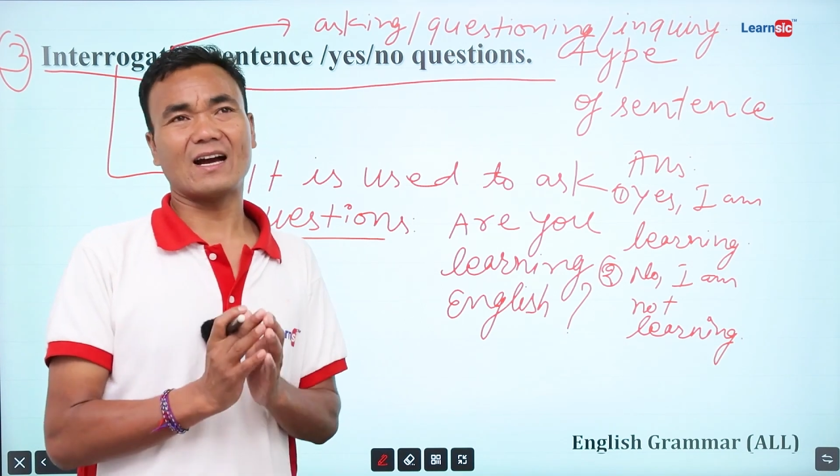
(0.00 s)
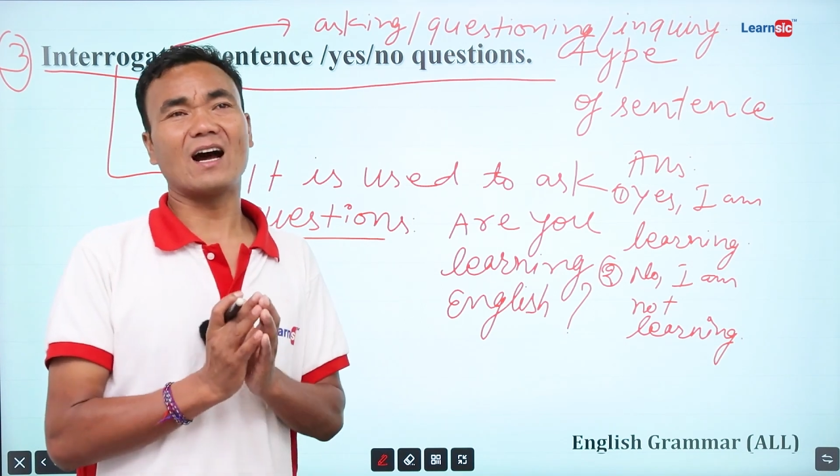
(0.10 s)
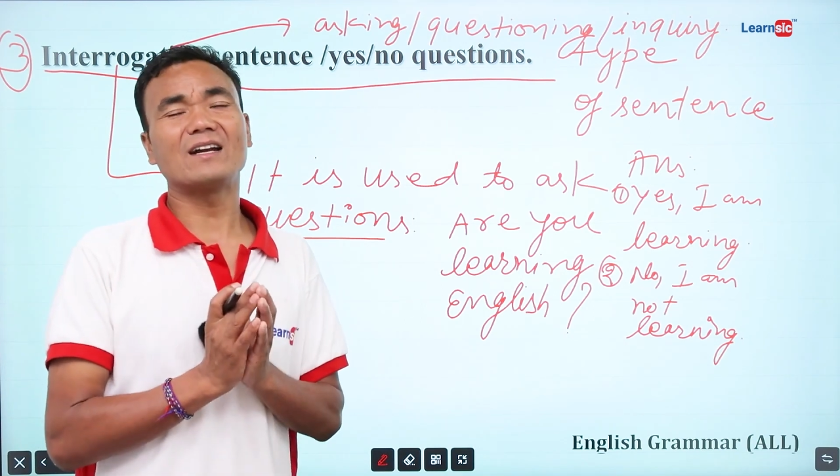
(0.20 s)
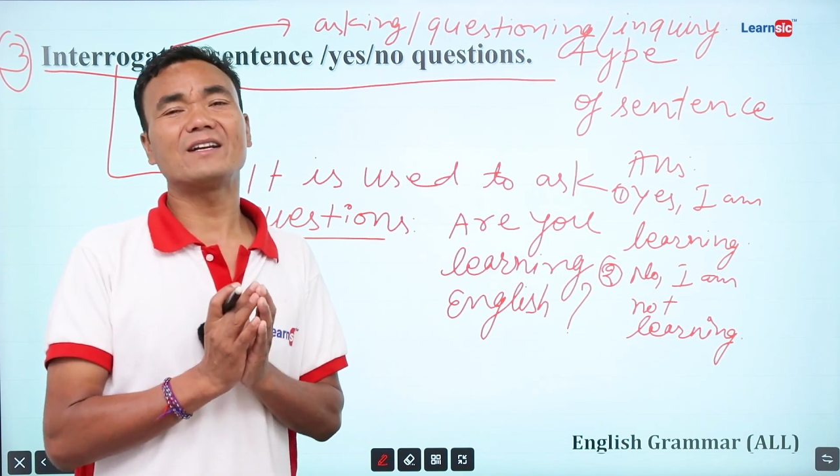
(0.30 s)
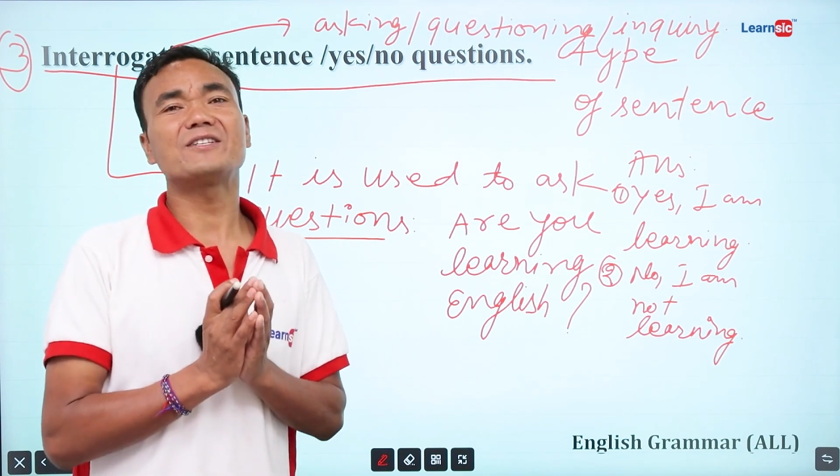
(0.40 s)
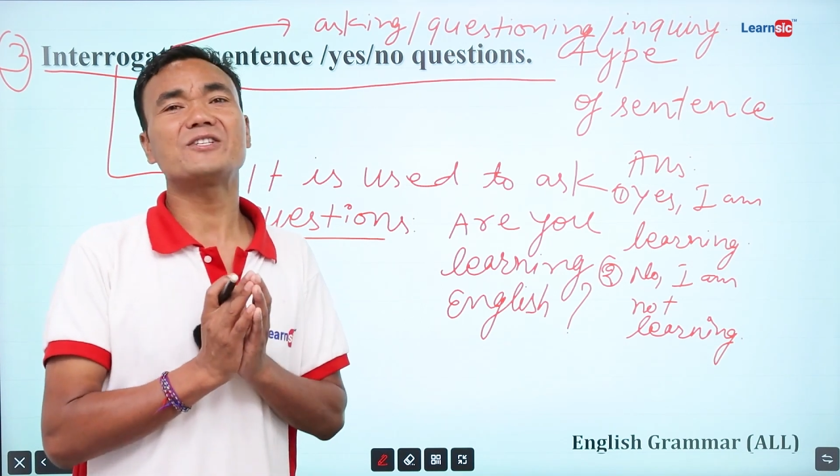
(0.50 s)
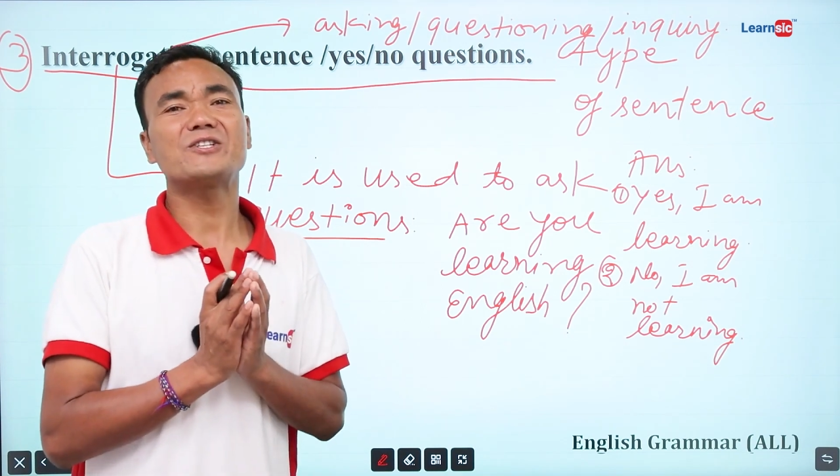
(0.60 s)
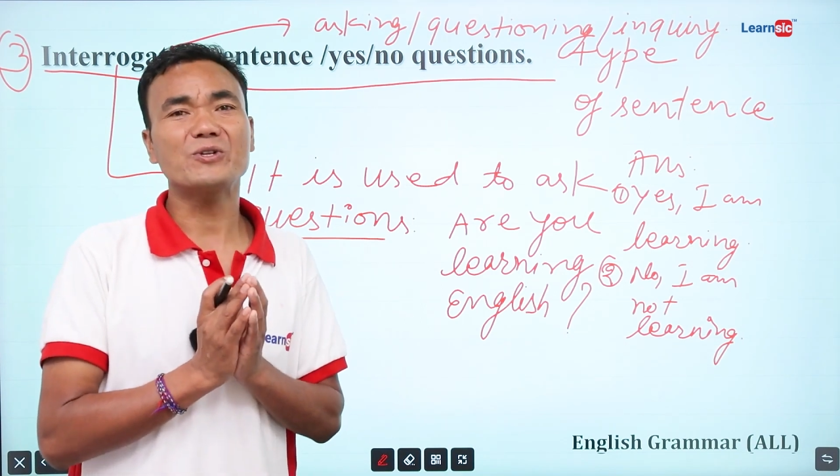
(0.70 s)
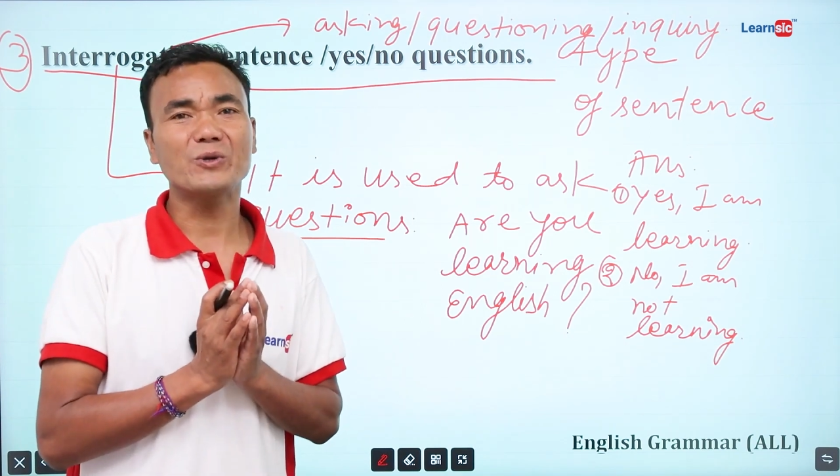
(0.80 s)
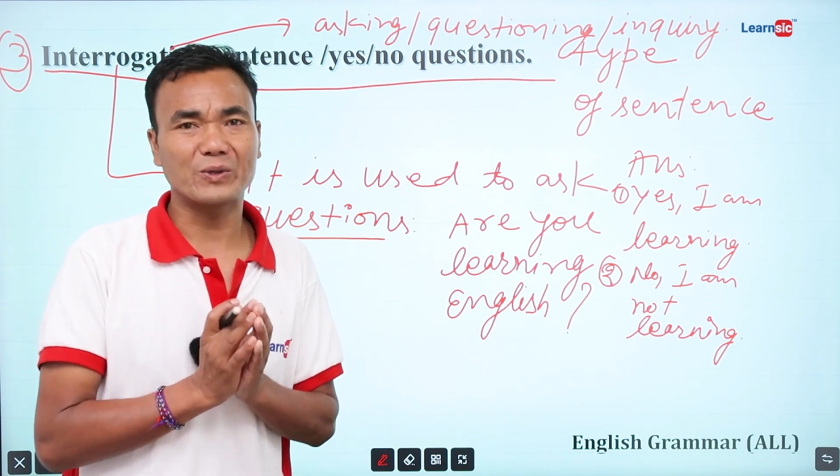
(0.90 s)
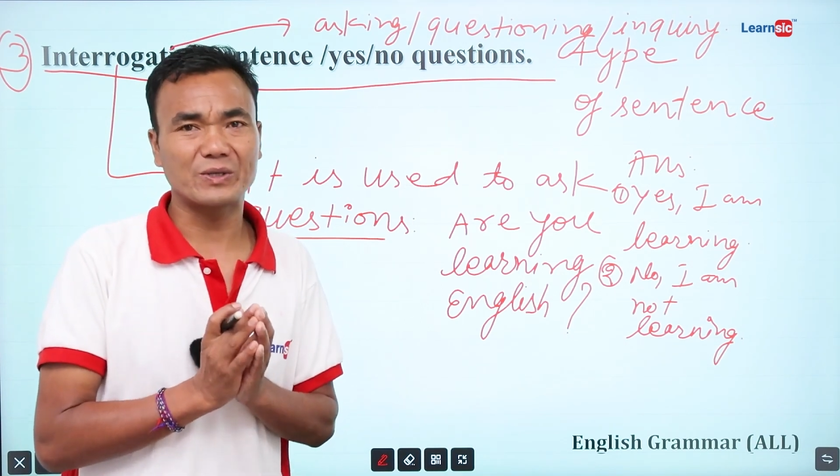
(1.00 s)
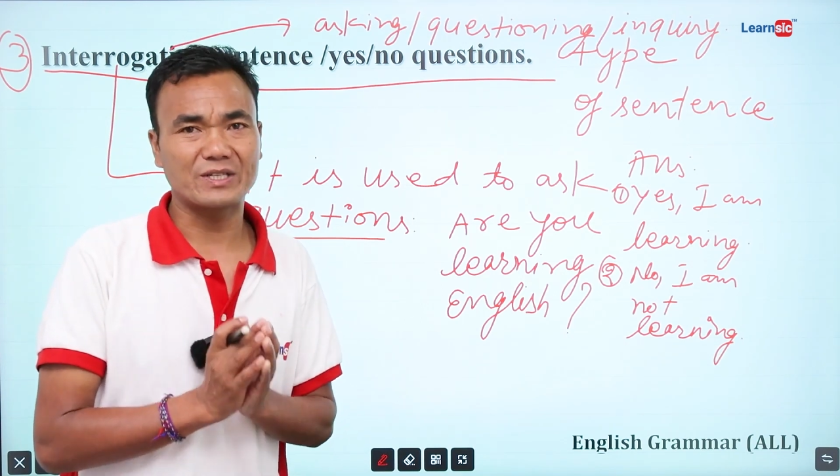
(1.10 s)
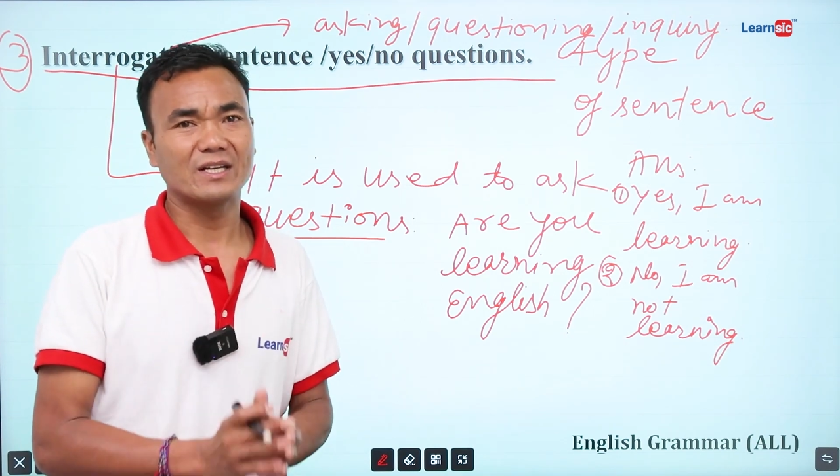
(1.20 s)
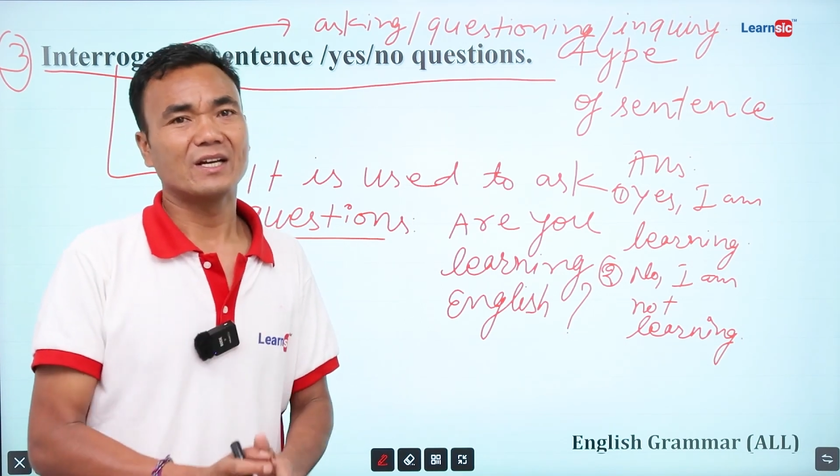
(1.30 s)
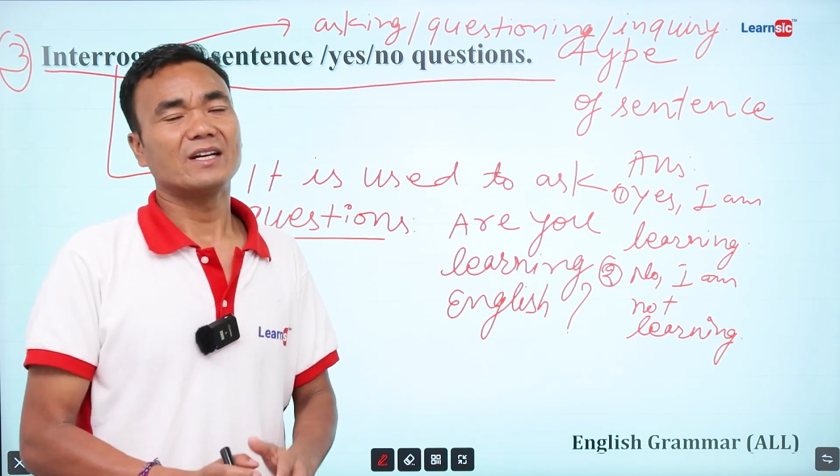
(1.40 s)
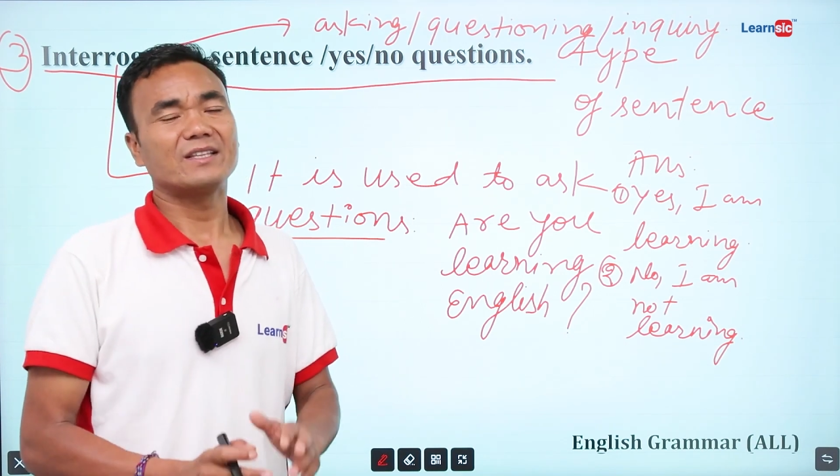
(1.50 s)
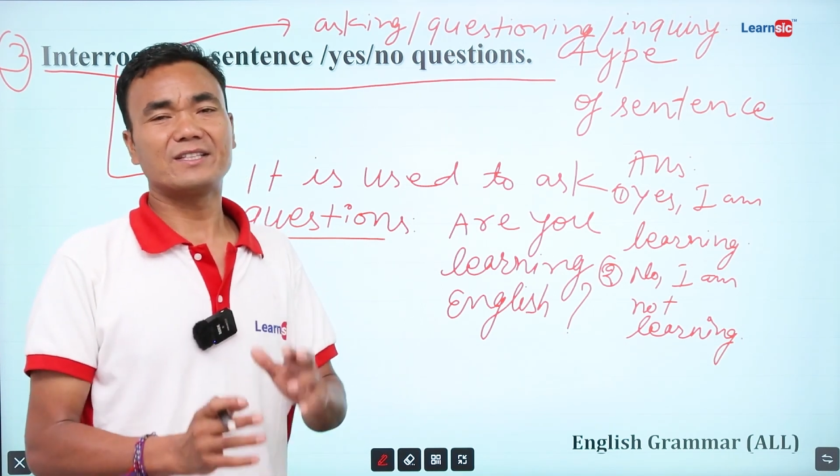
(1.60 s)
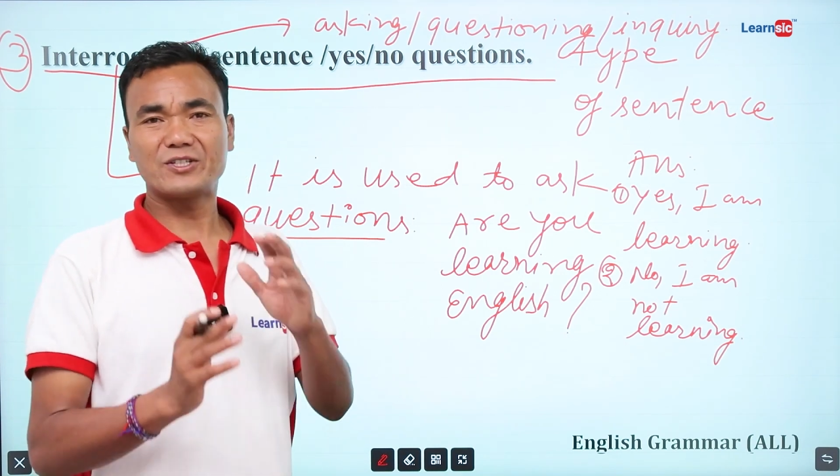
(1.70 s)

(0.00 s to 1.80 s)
understood the